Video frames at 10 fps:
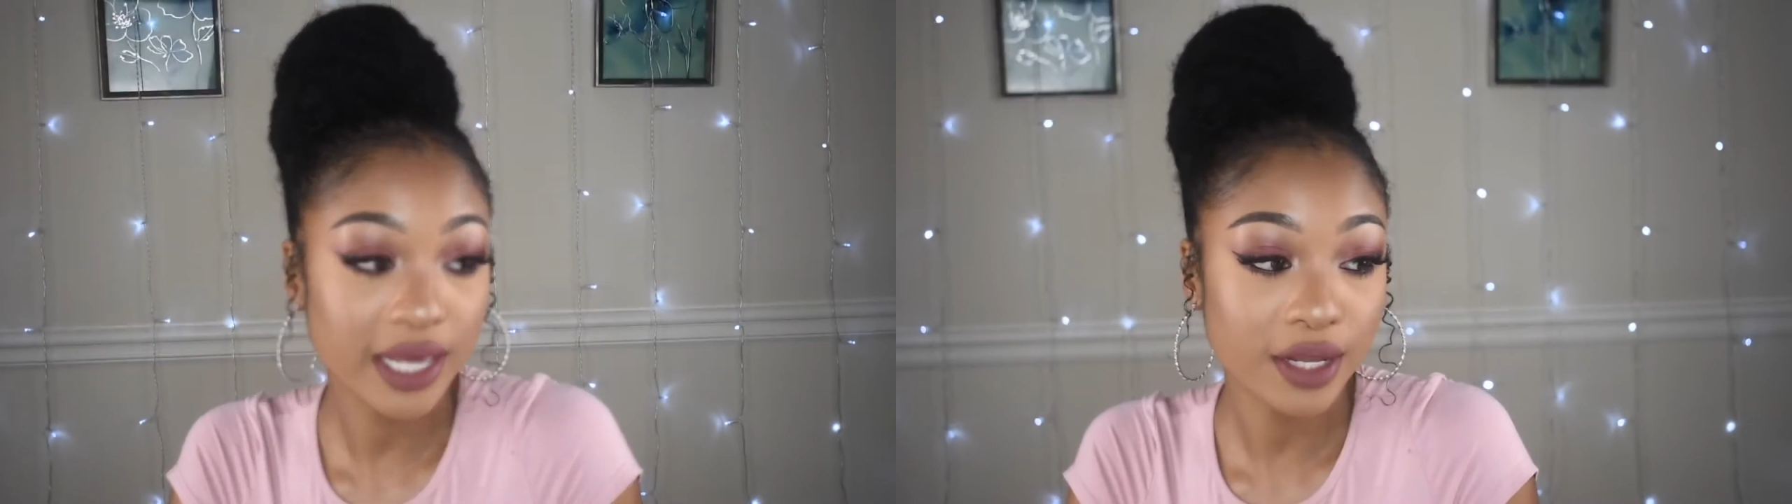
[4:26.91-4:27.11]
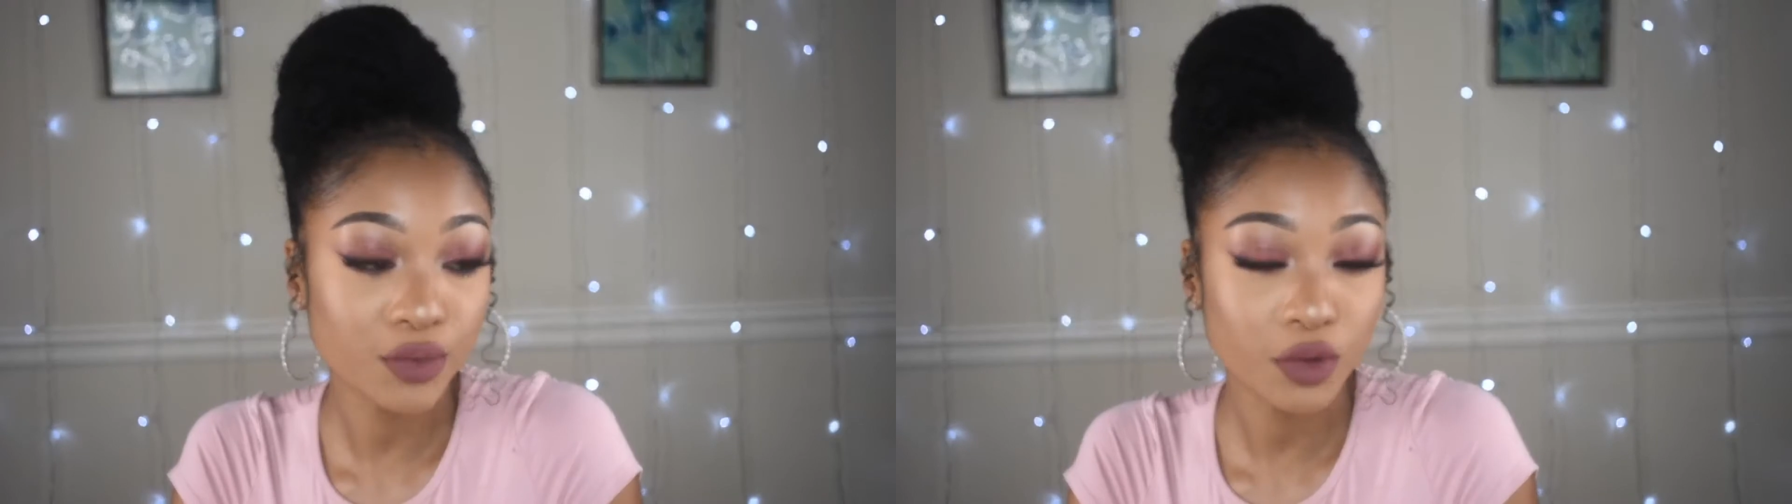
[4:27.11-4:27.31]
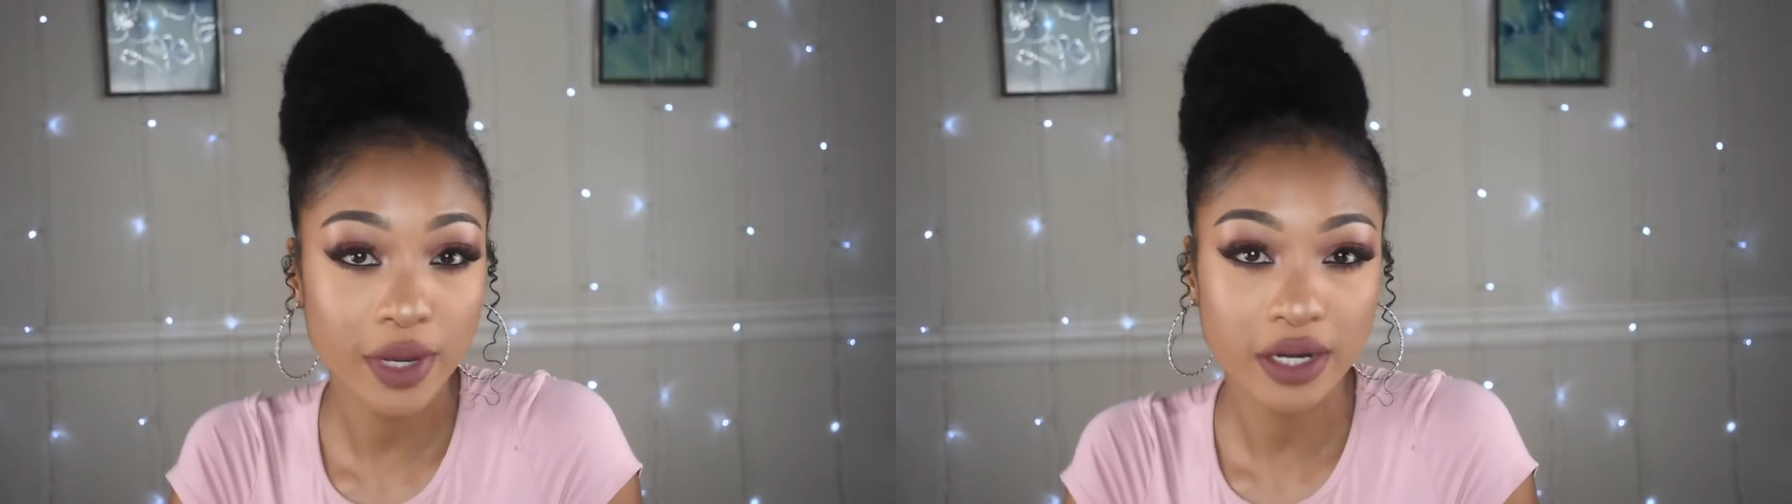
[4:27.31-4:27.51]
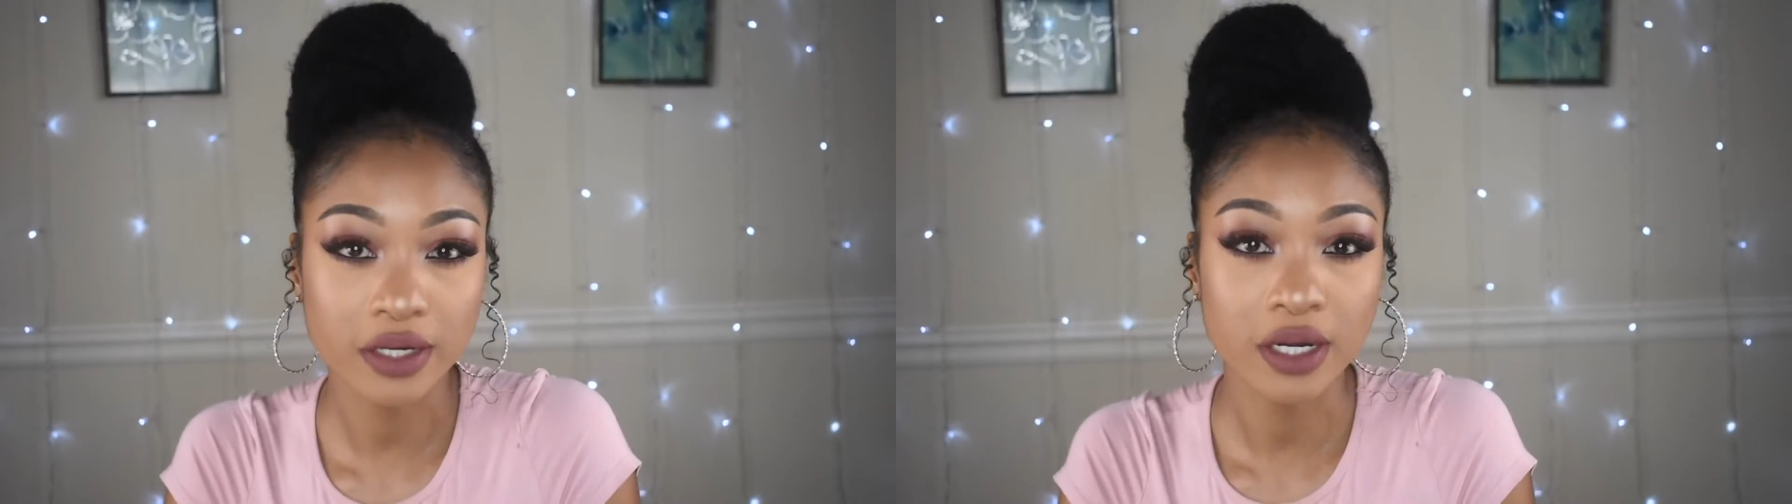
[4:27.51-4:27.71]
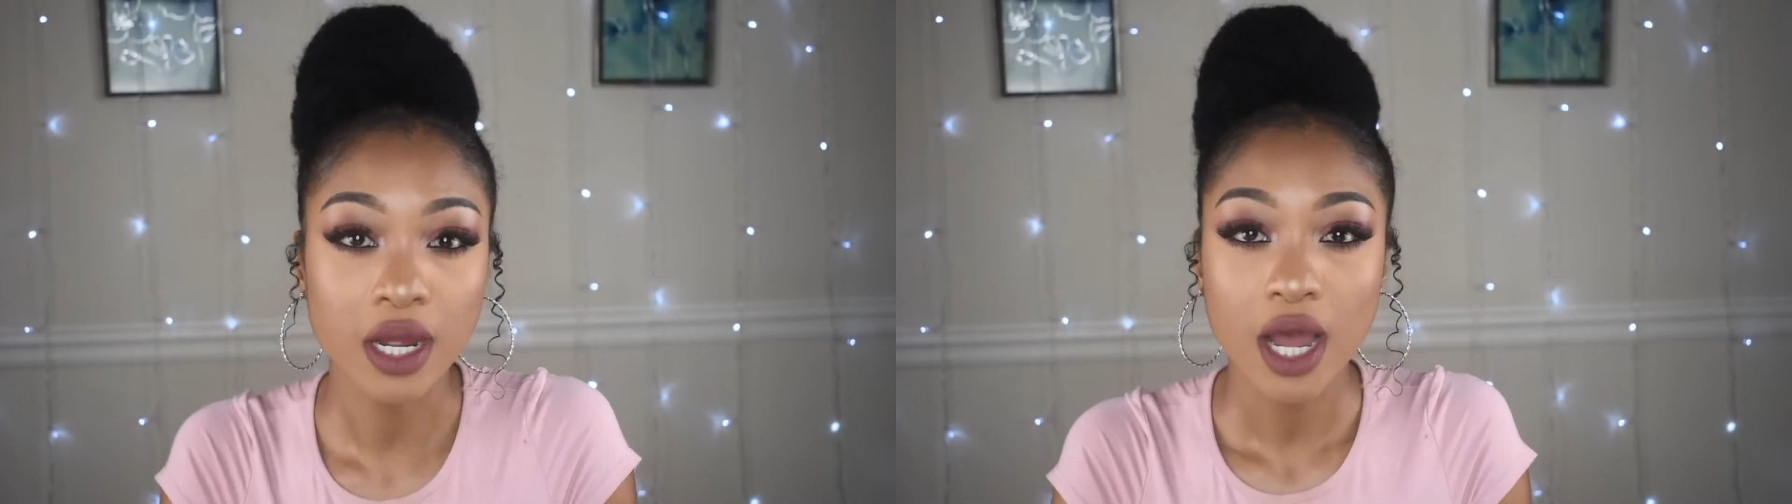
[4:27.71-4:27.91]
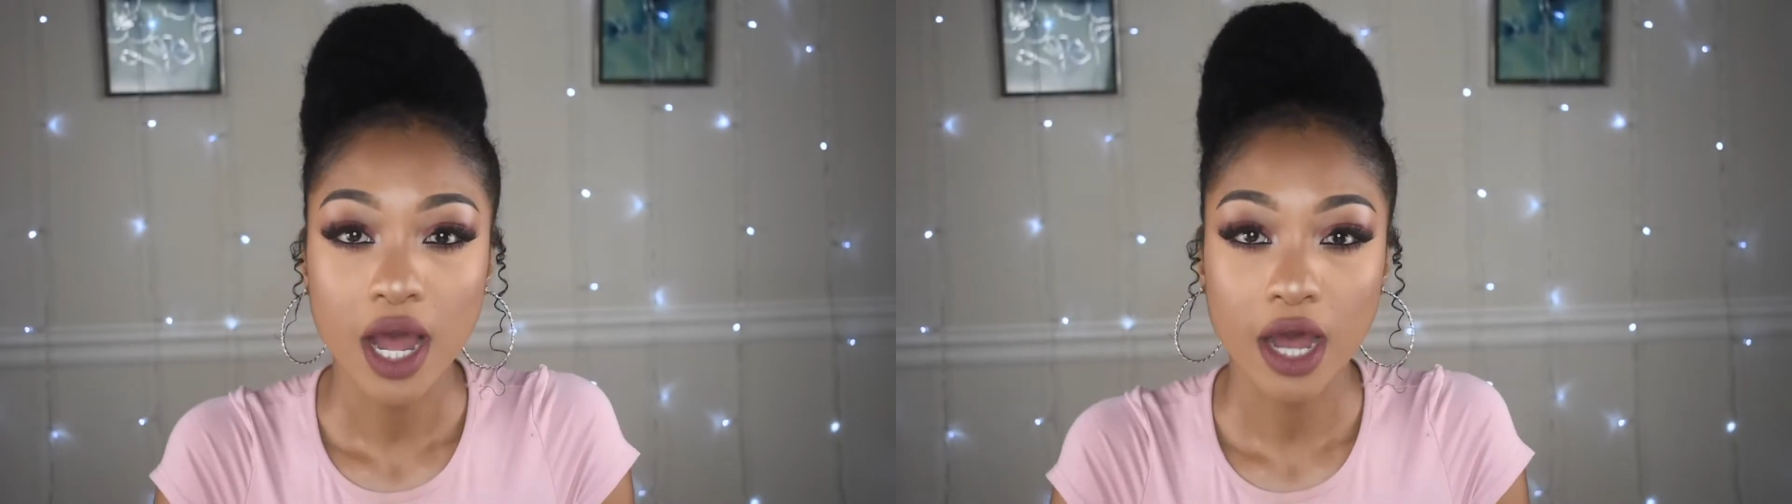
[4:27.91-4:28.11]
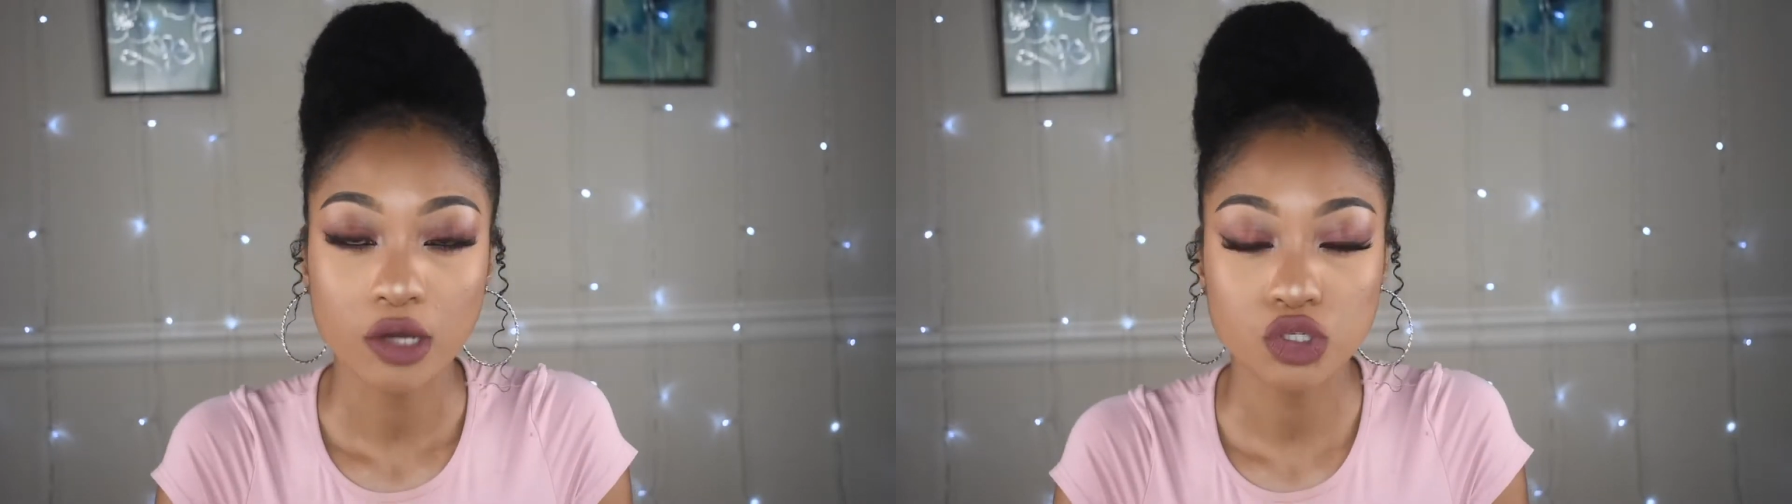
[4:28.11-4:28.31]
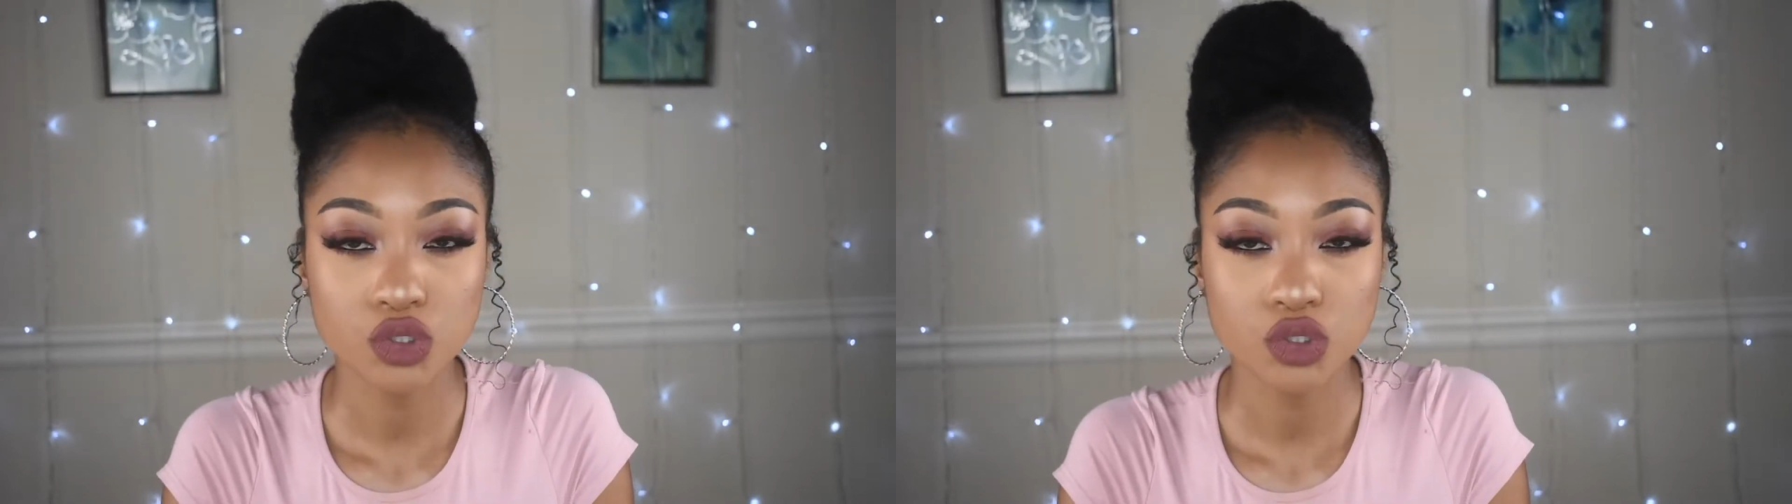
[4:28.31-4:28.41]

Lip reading: and no matter how